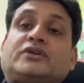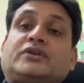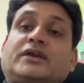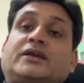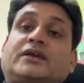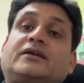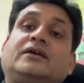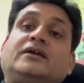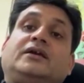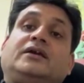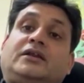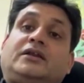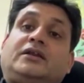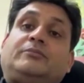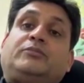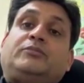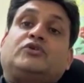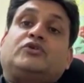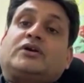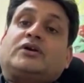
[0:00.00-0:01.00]
you take
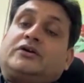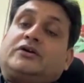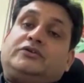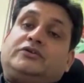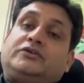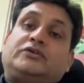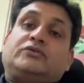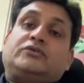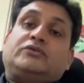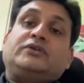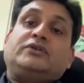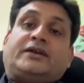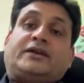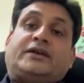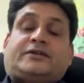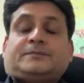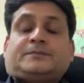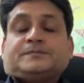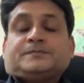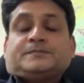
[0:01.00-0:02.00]
input according to
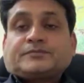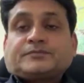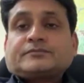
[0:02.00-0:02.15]
that.